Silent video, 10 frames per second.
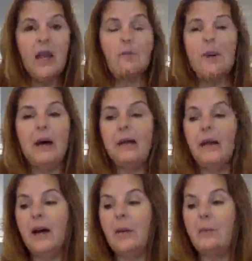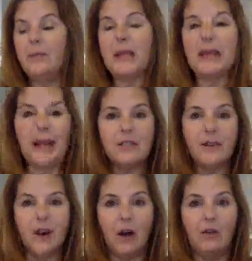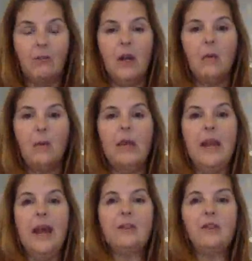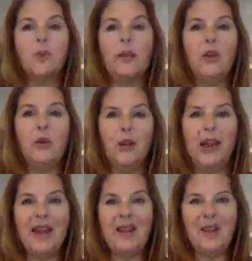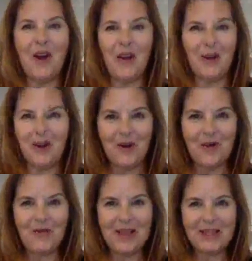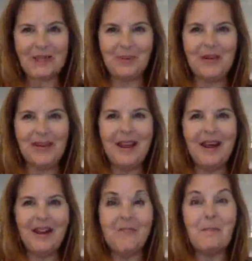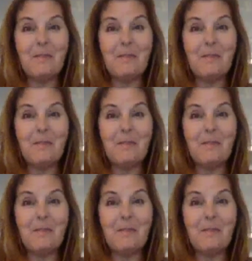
But um, last fall we actually created our own recipe of